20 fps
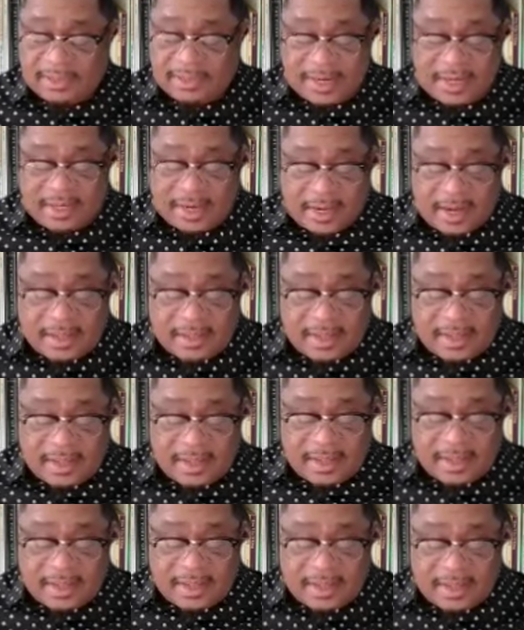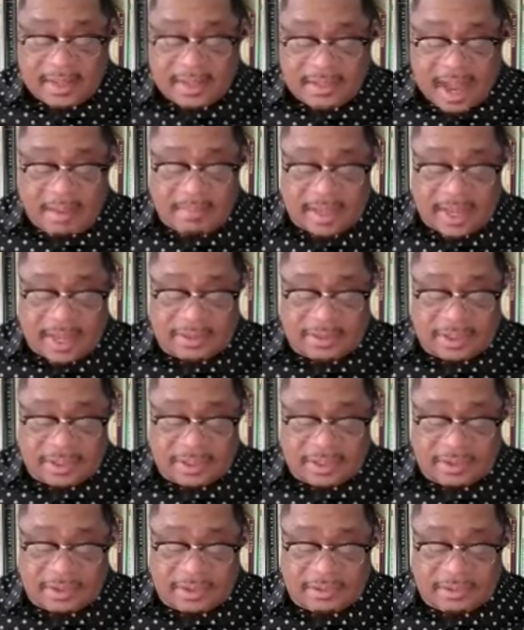extend this
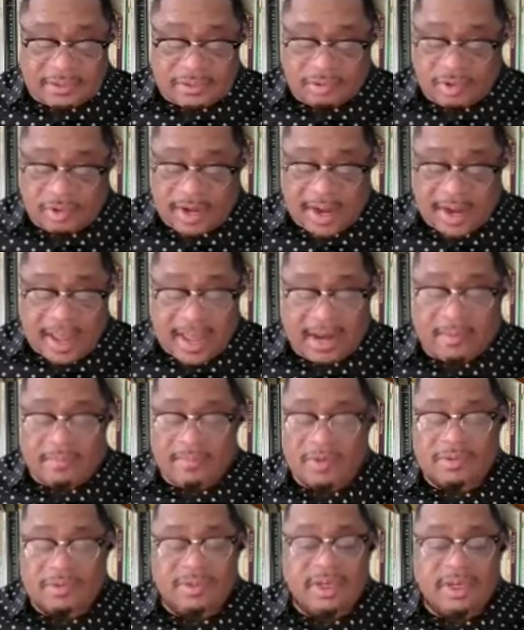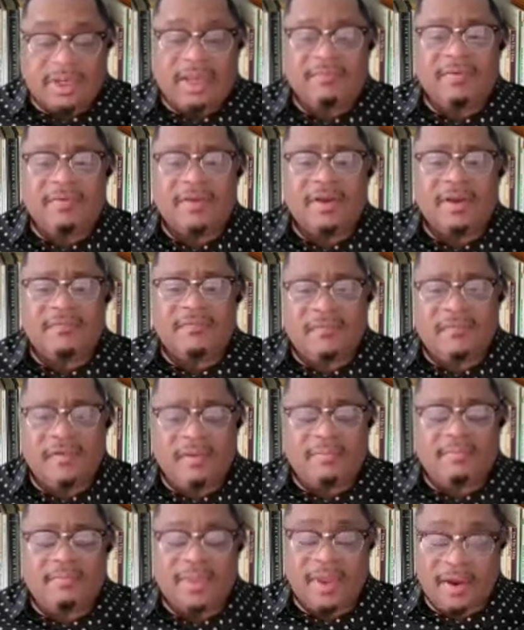obligation to stray animals even
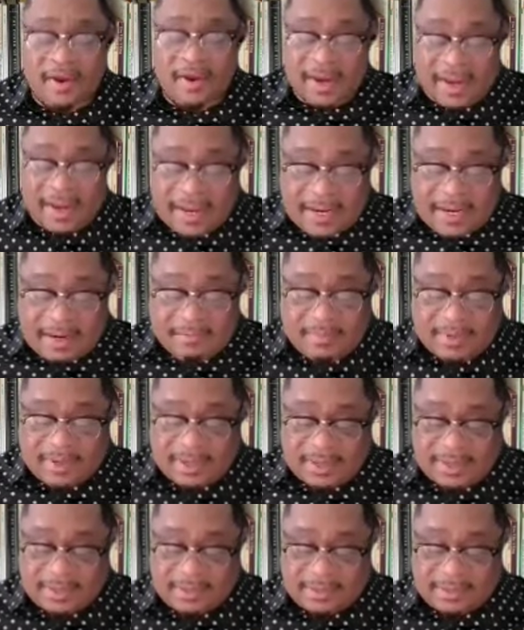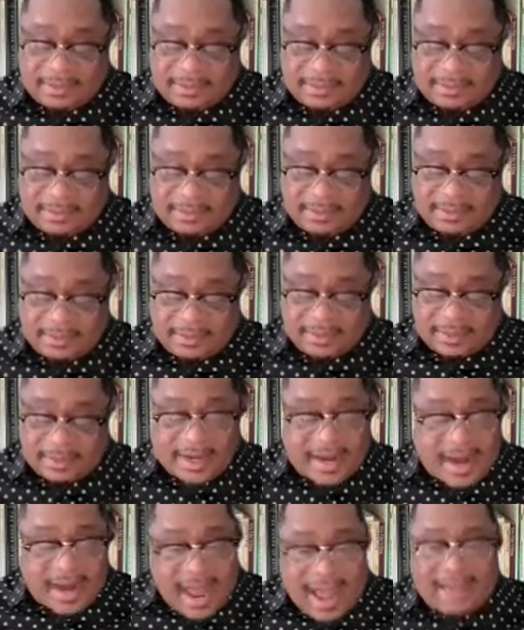from their enemies,
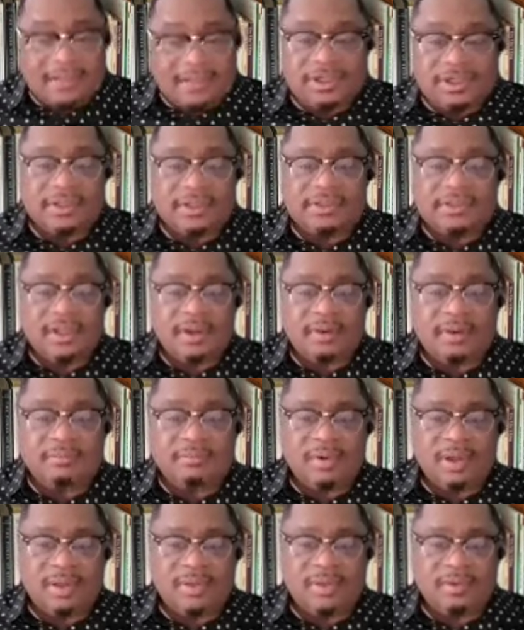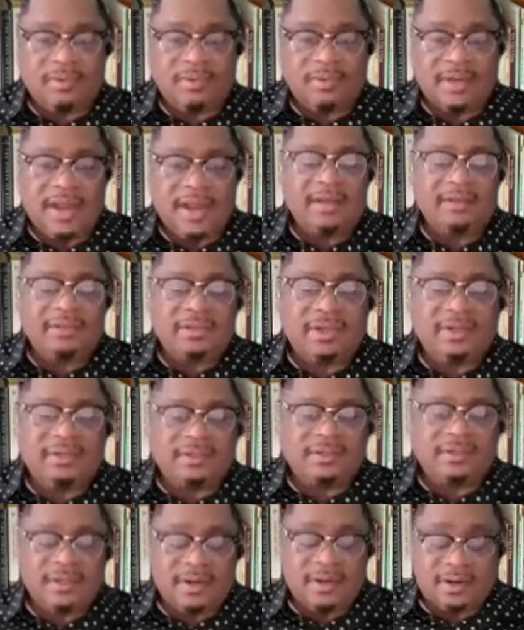not just their brothers, not
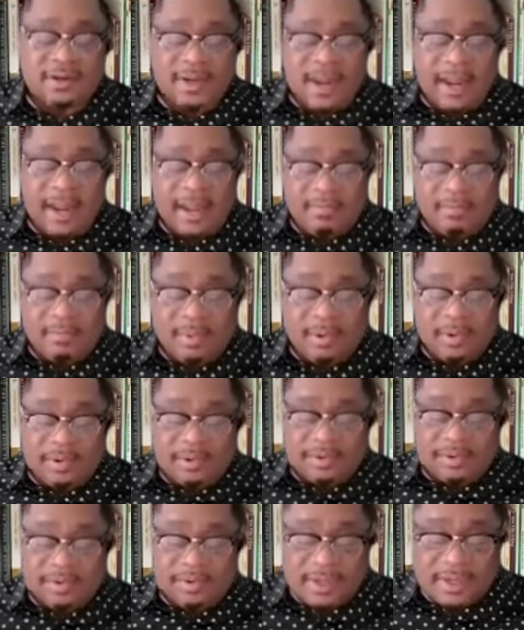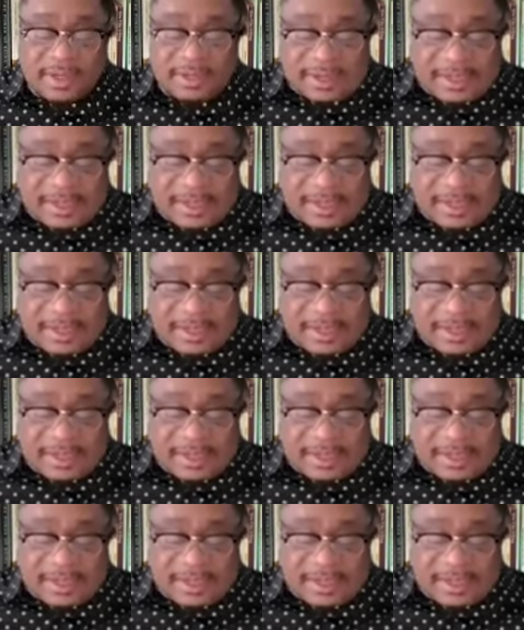just their neighbors,